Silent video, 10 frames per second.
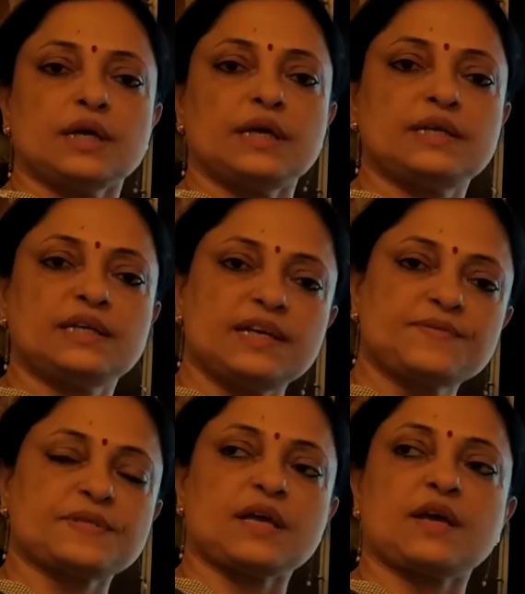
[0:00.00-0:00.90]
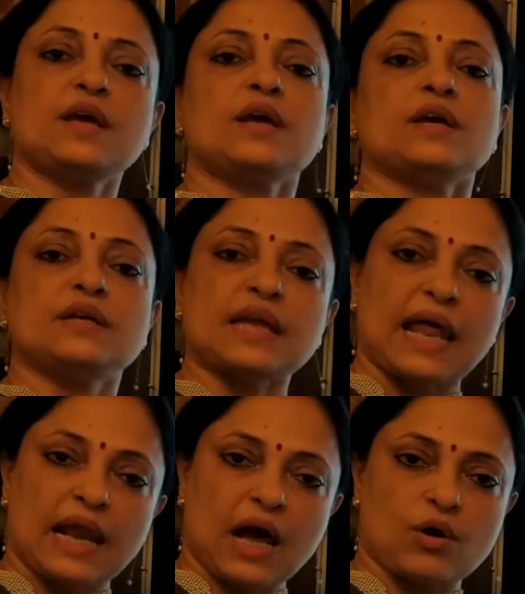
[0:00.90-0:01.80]
it
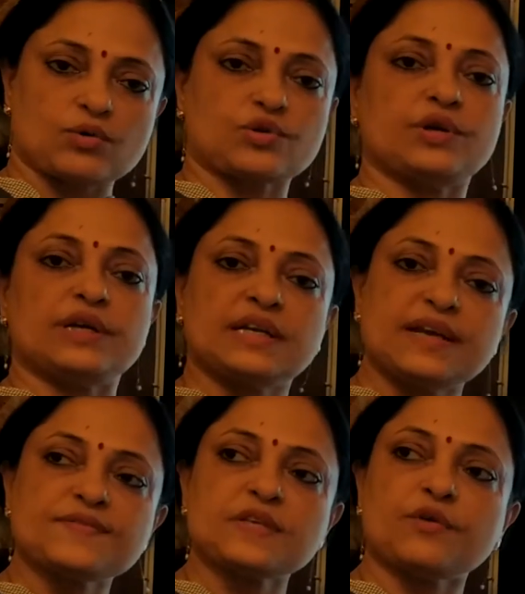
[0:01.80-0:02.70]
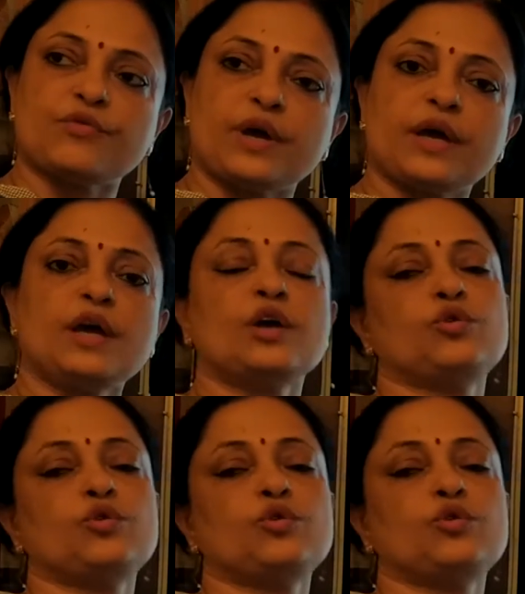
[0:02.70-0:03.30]
allows or it gives a way